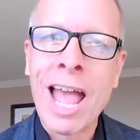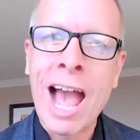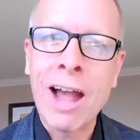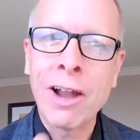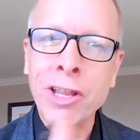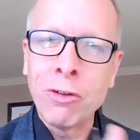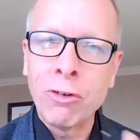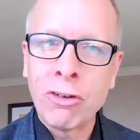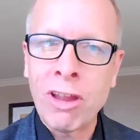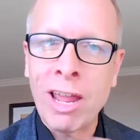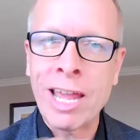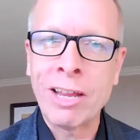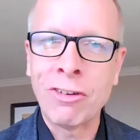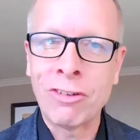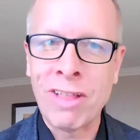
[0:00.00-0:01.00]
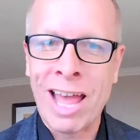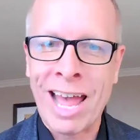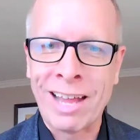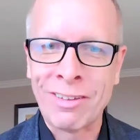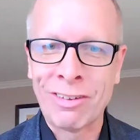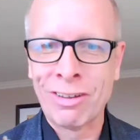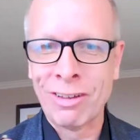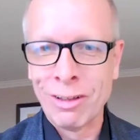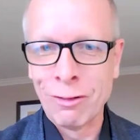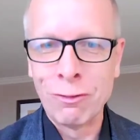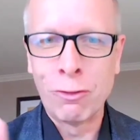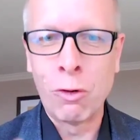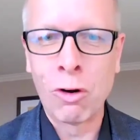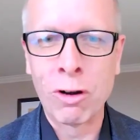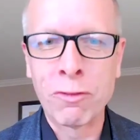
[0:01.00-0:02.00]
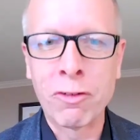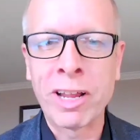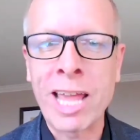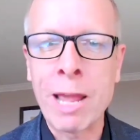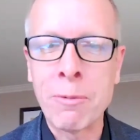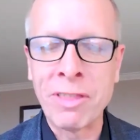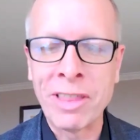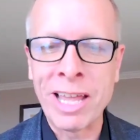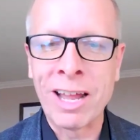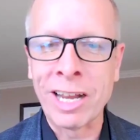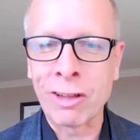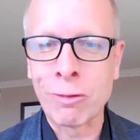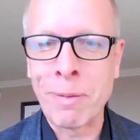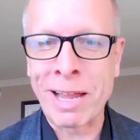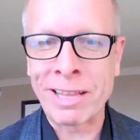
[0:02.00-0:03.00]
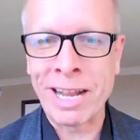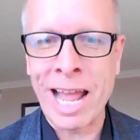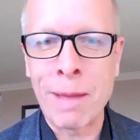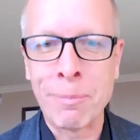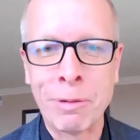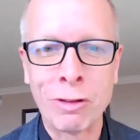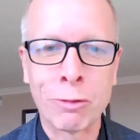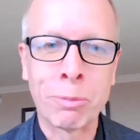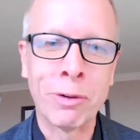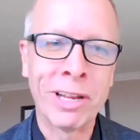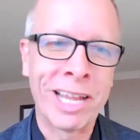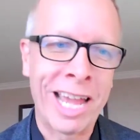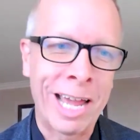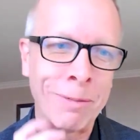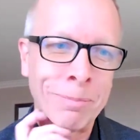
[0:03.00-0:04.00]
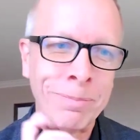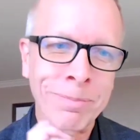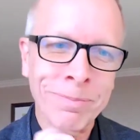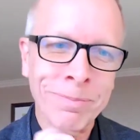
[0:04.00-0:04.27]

How do you change that for a game when the unexpected happens pregame?